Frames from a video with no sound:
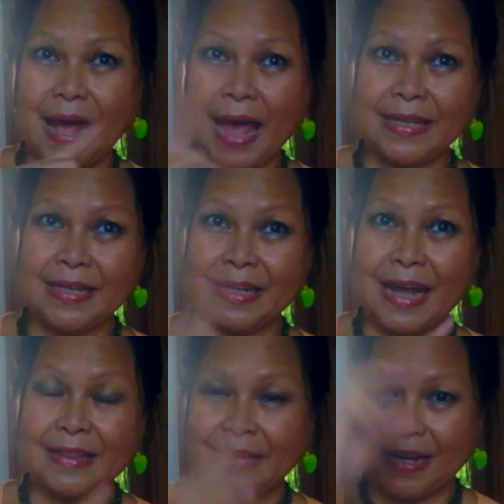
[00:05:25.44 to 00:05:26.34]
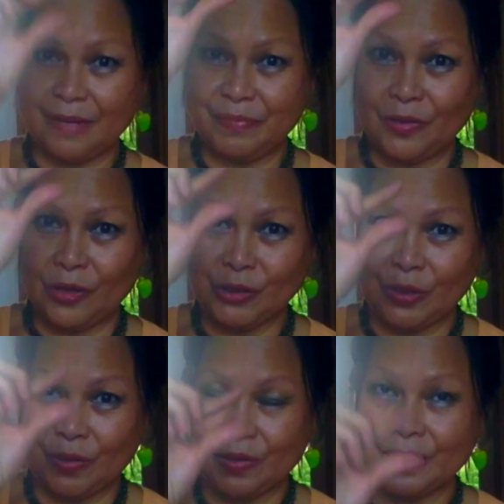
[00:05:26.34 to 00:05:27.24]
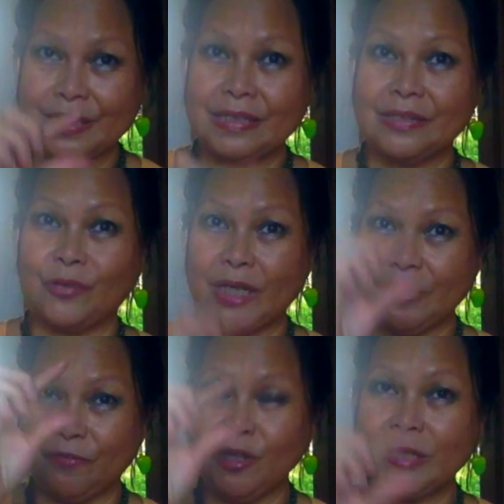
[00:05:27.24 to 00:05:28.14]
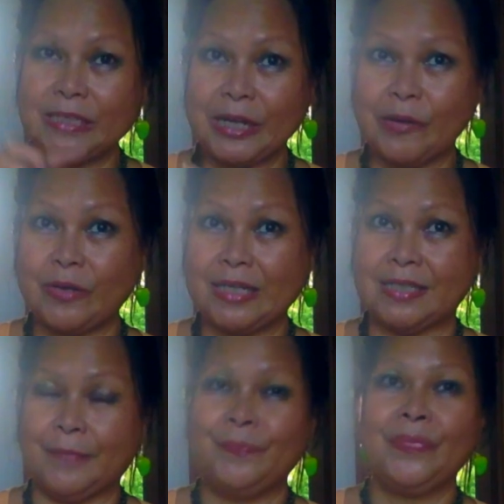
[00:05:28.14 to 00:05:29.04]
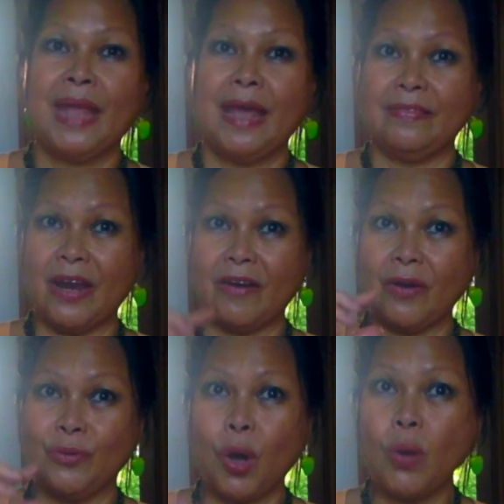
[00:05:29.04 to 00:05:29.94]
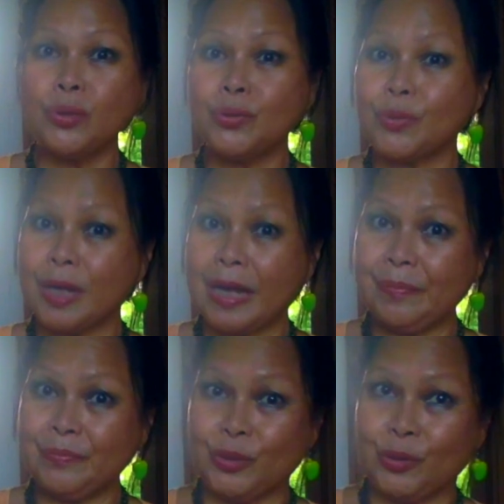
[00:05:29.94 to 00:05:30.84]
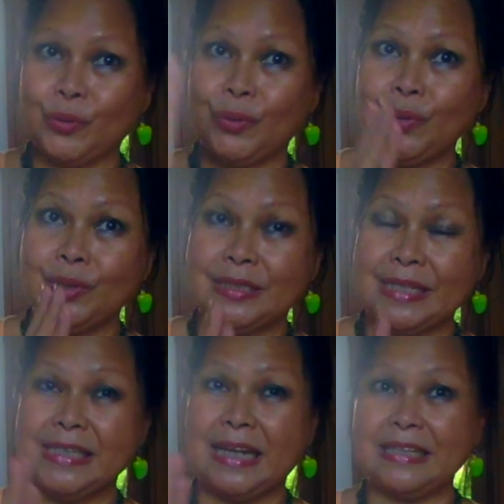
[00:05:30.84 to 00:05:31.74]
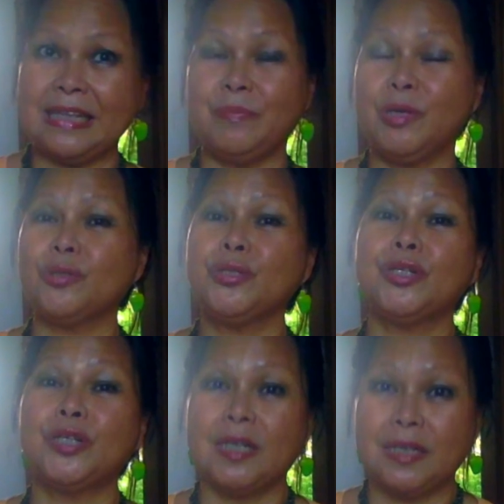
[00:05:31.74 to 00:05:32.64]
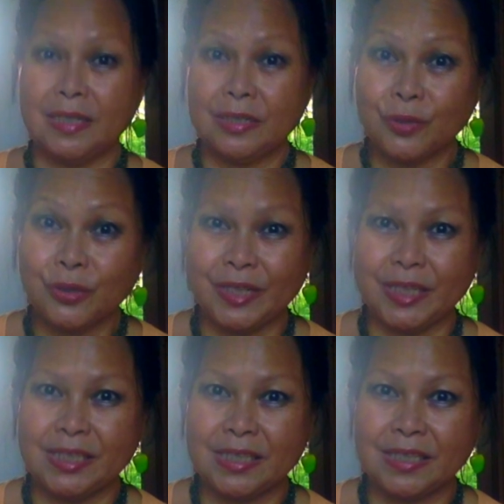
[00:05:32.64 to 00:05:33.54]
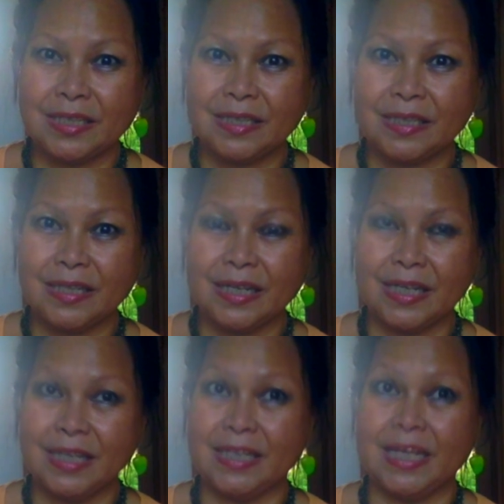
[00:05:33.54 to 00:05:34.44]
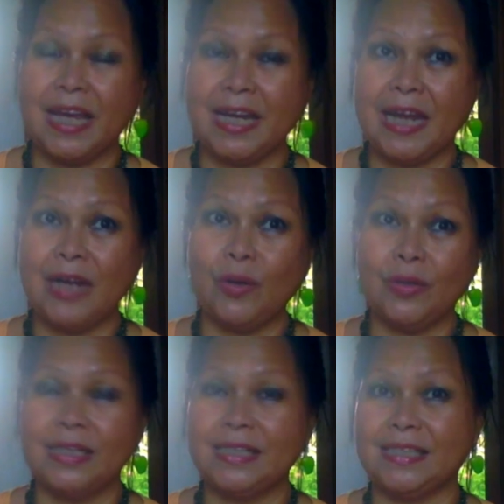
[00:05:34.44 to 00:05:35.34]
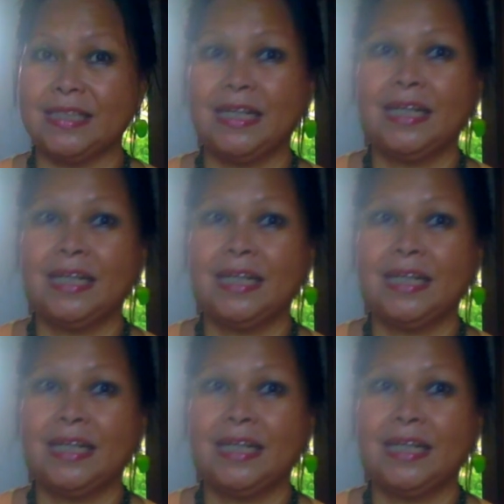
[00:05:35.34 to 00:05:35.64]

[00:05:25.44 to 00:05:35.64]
under that, there are also quite a few categories. There are those who come to you just like that because you're a tourist in Italy, and they know these